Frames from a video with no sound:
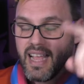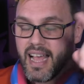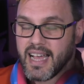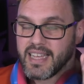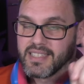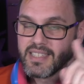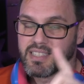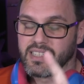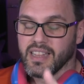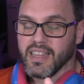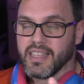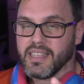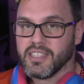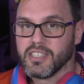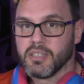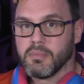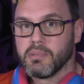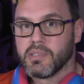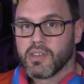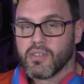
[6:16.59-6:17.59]
as is clicking
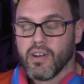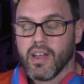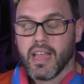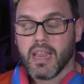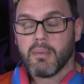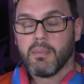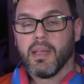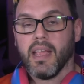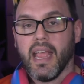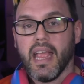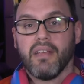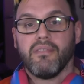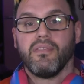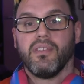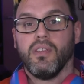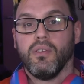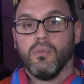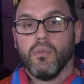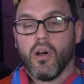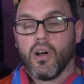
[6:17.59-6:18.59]
subscribe
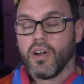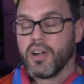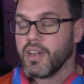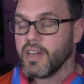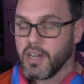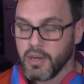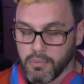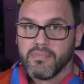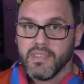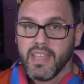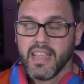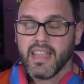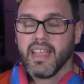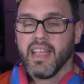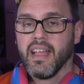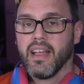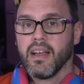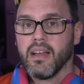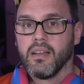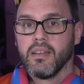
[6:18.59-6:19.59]
if you are new. Take
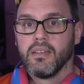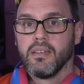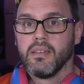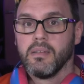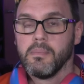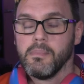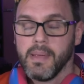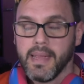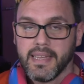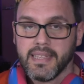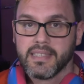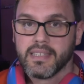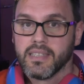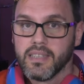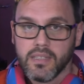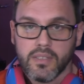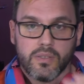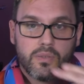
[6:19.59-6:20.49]
care, peace.